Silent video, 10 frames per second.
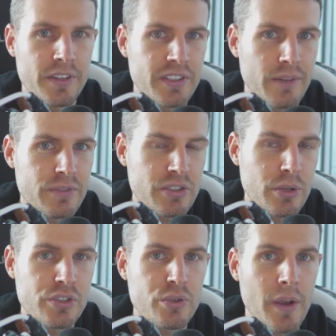The stuff just
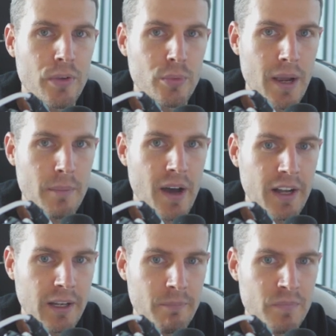goes straight through my
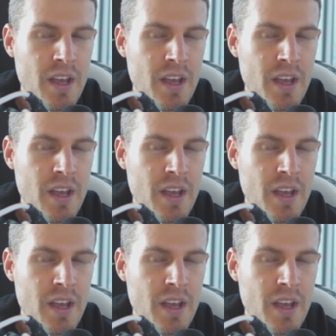body.